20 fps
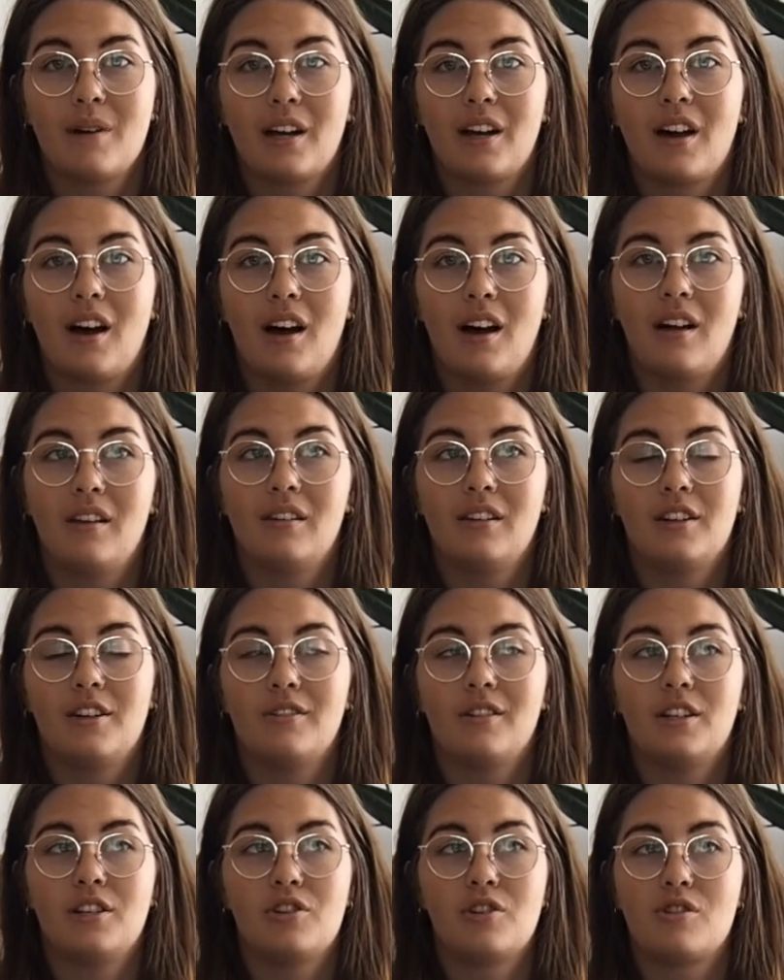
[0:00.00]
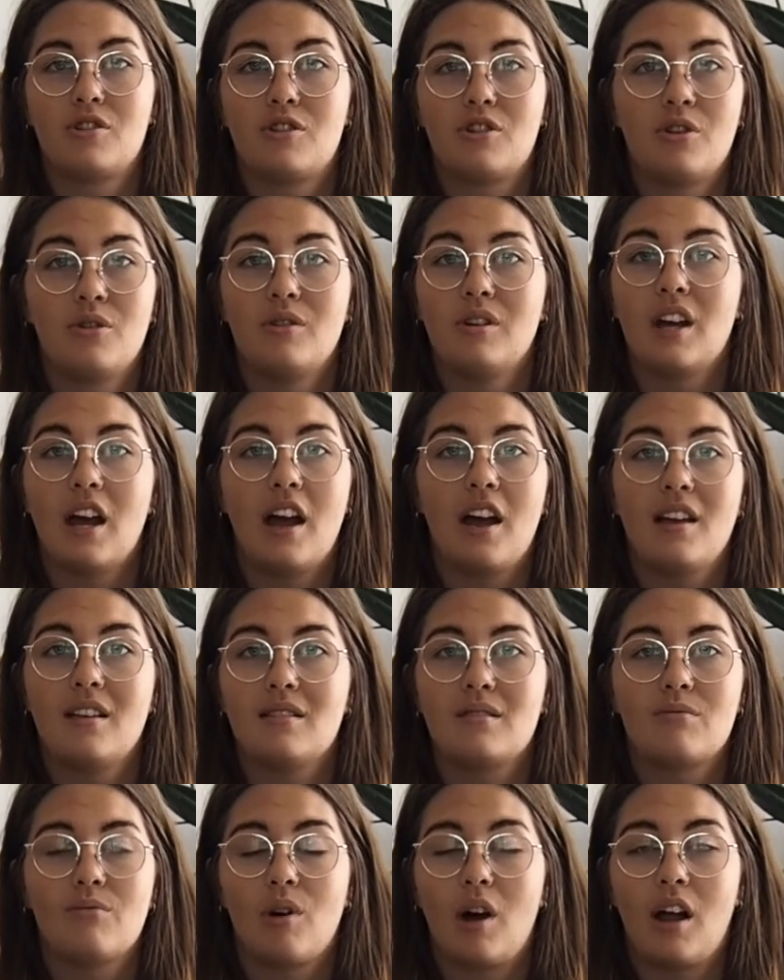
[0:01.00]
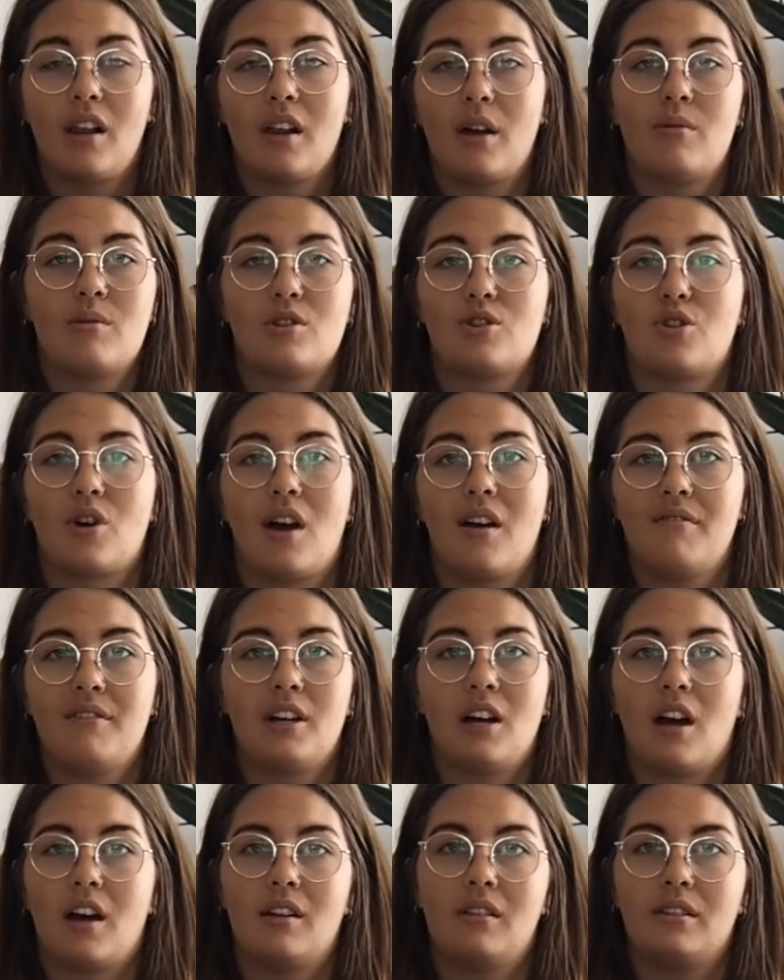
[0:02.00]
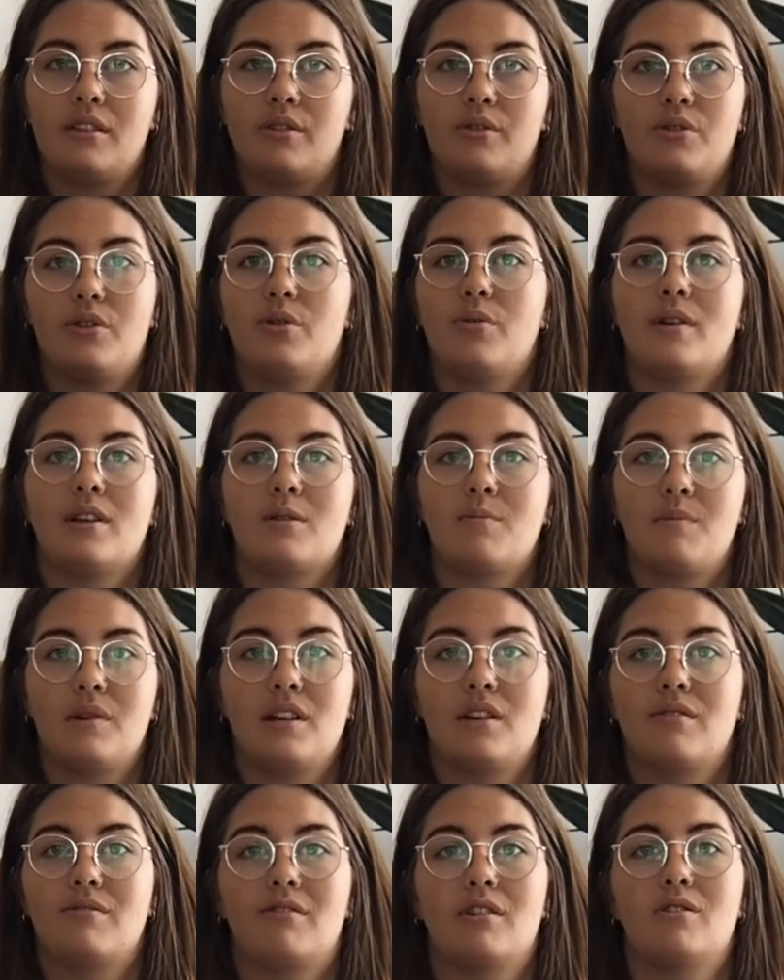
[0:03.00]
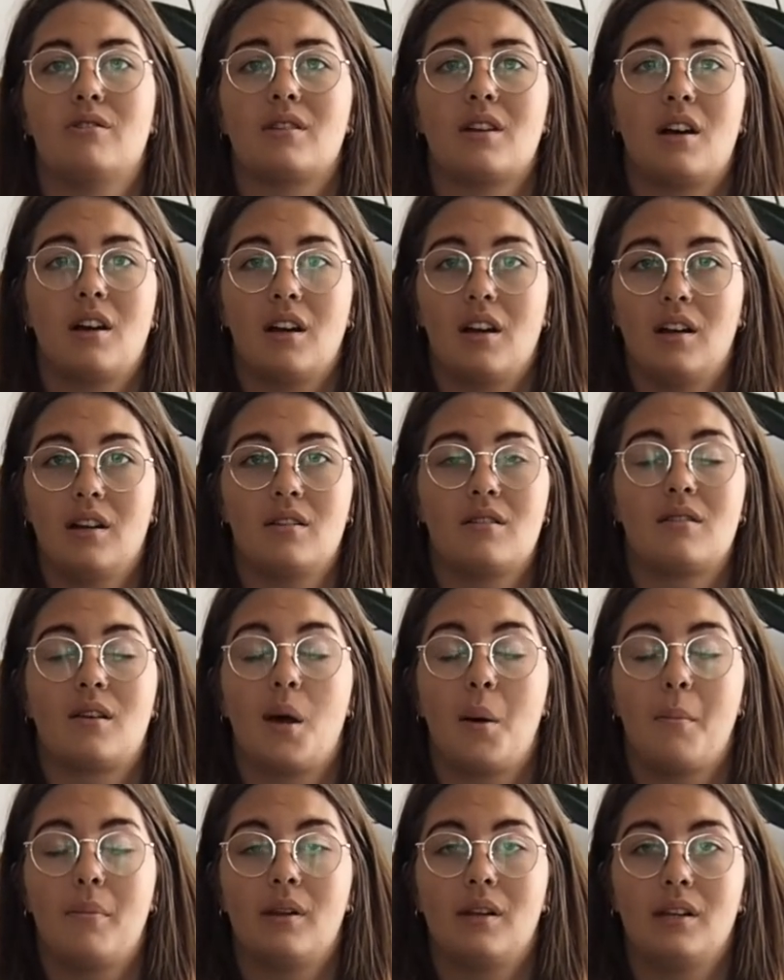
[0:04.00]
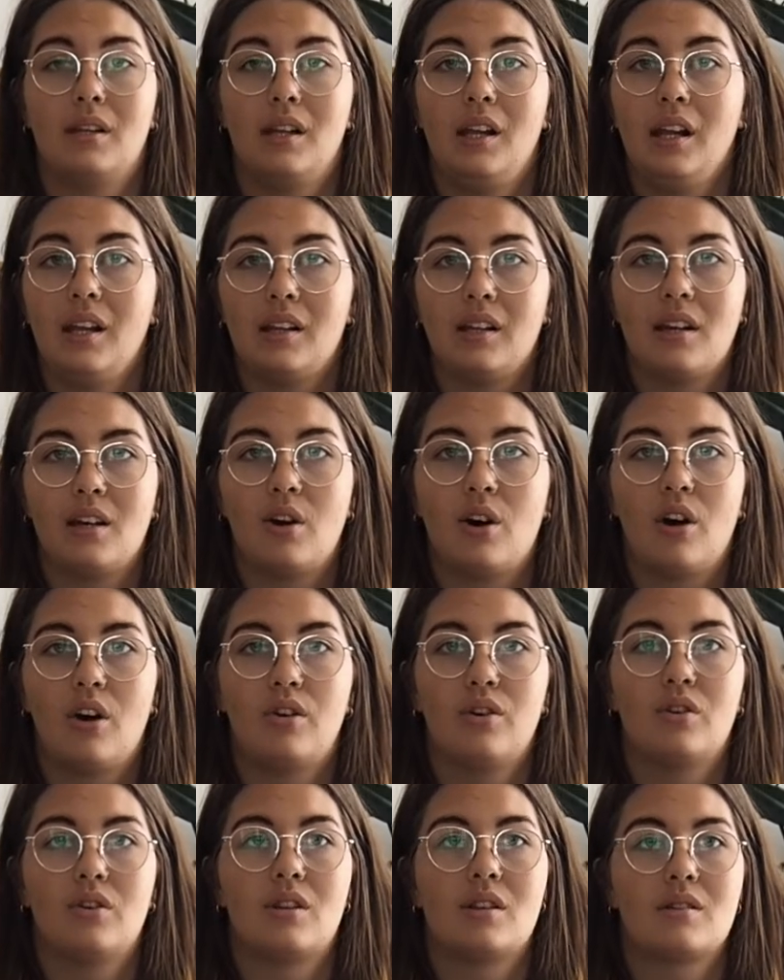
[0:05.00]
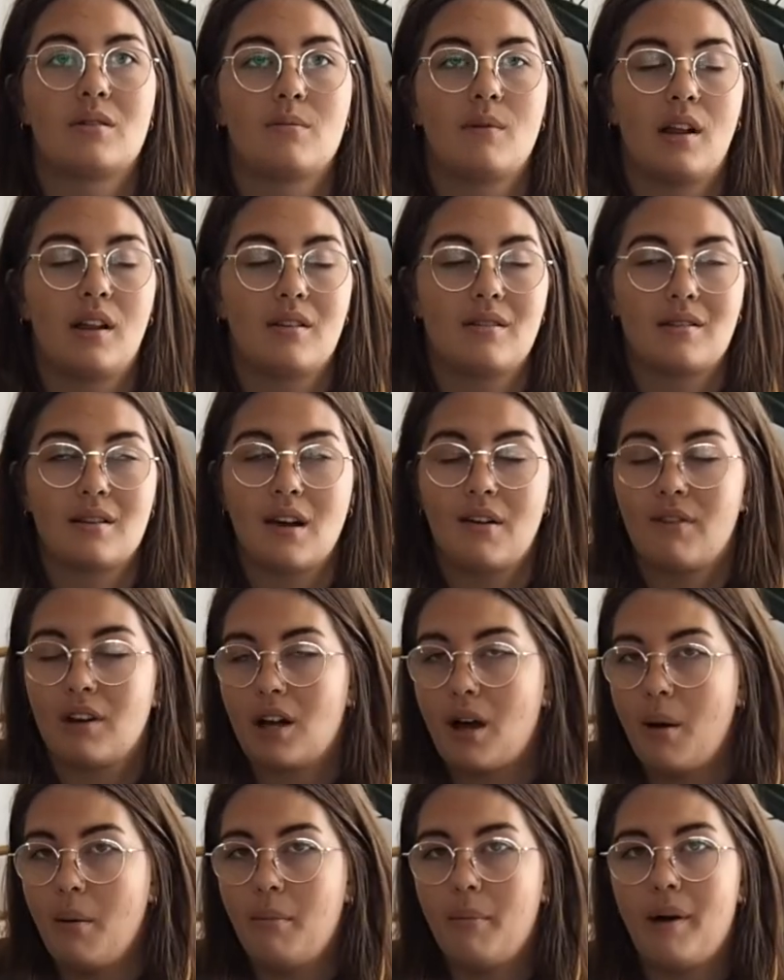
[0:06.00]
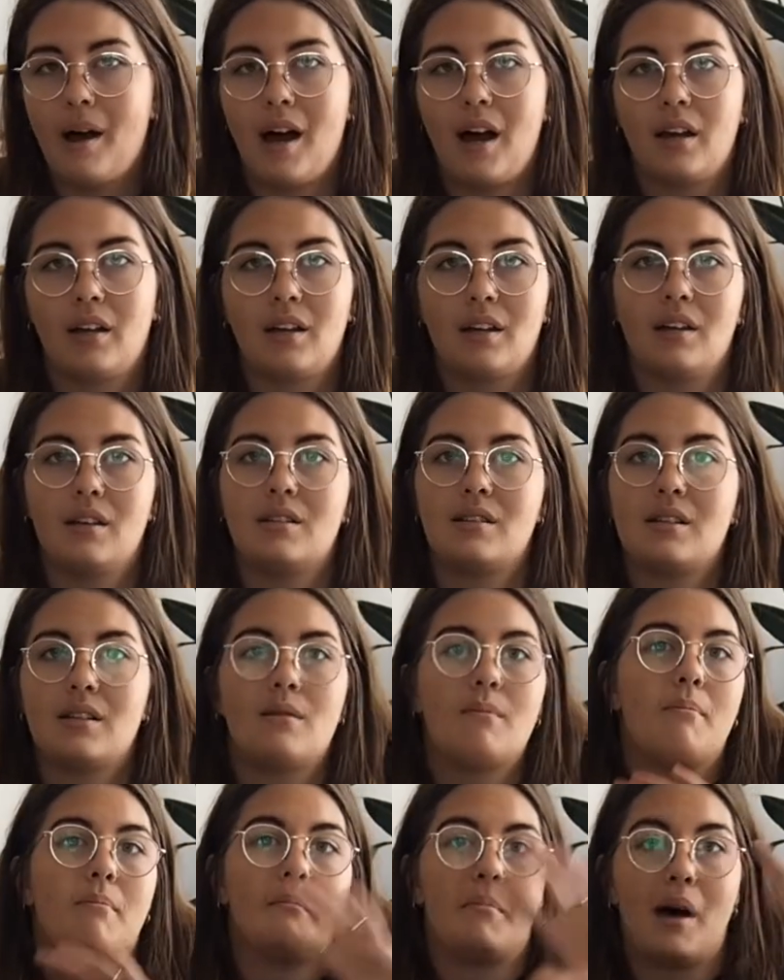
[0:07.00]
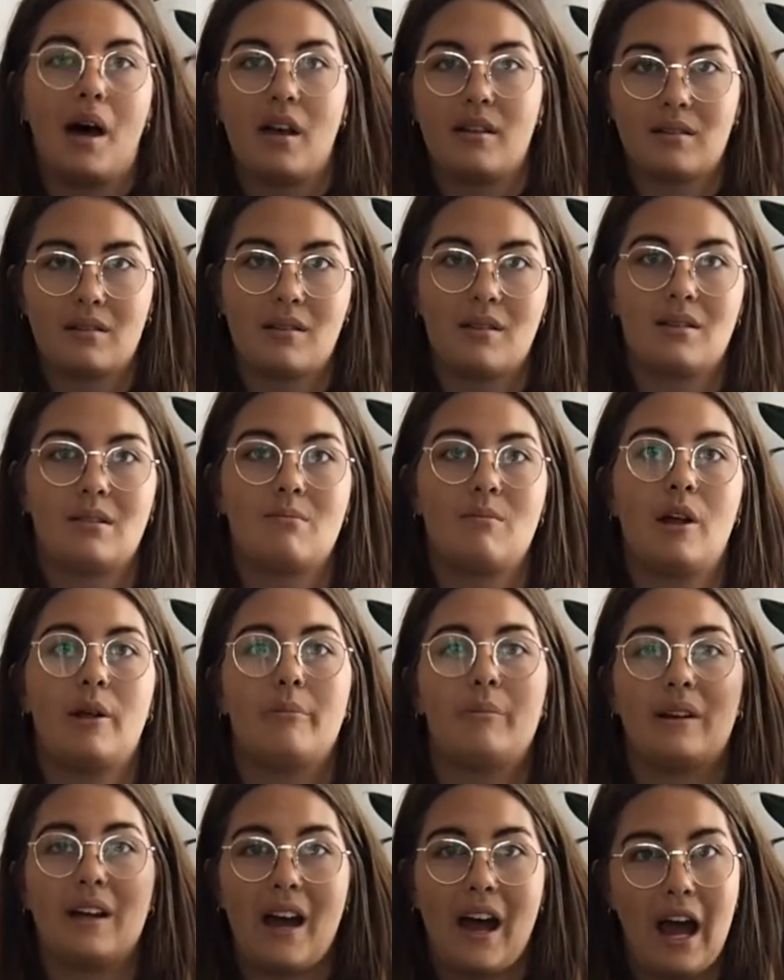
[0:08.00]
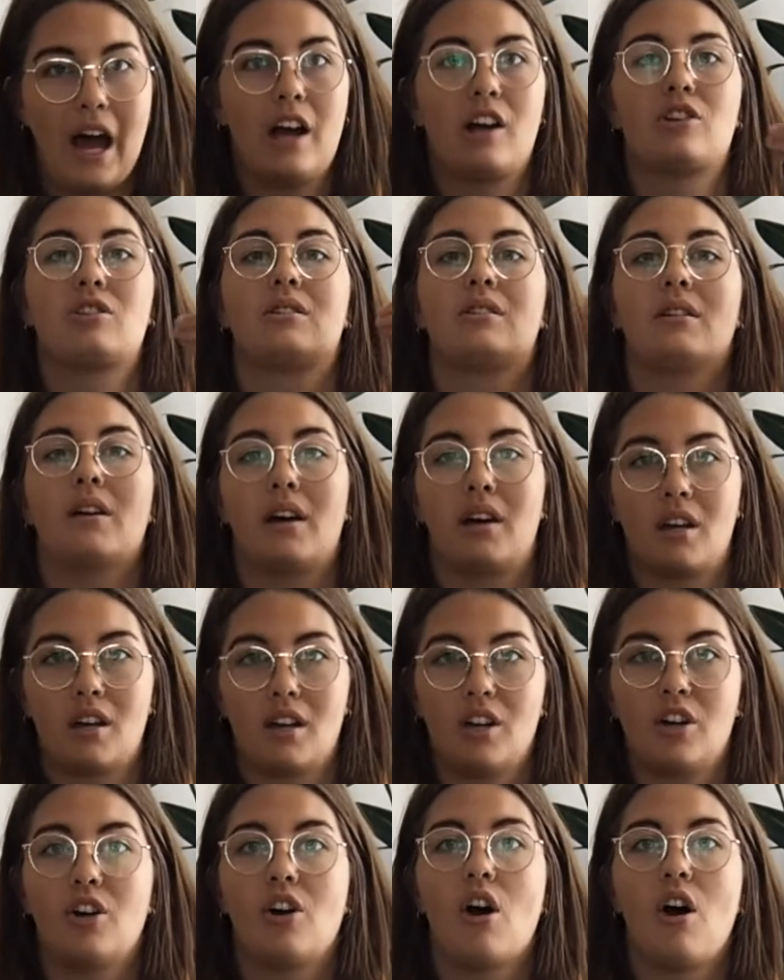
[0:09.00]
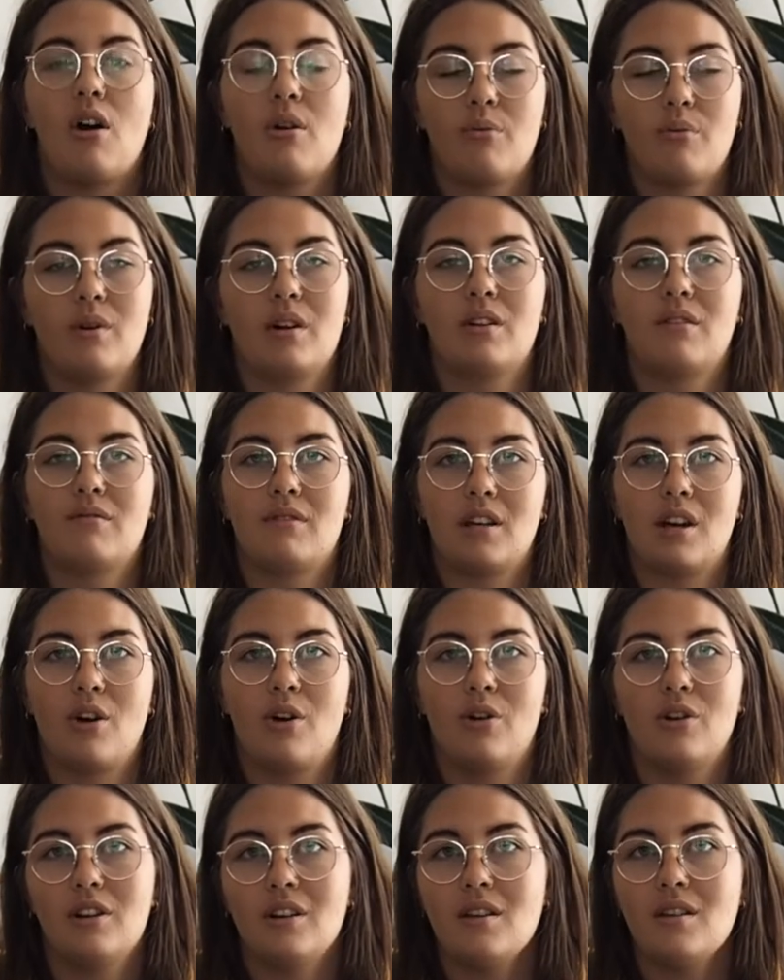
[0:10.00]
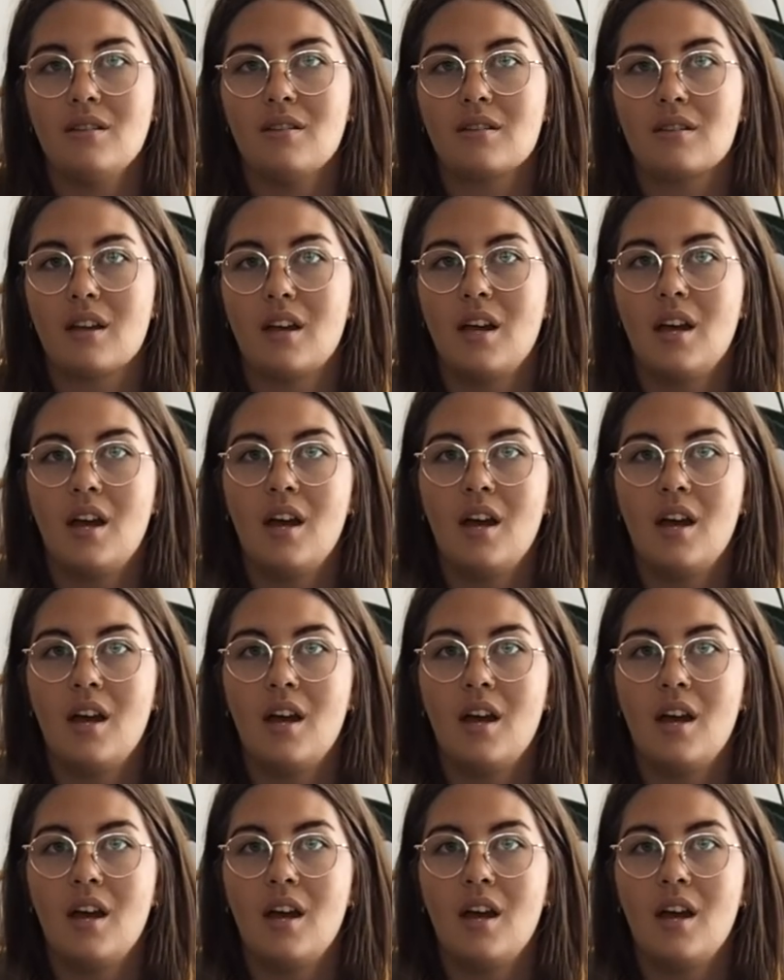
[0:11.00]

in my car literally just 2 days while I was driving. I had a little USB diffuser and it's completely gone. The smell has never come back. It didn't mask the smell, but it actually like got rid of the odors.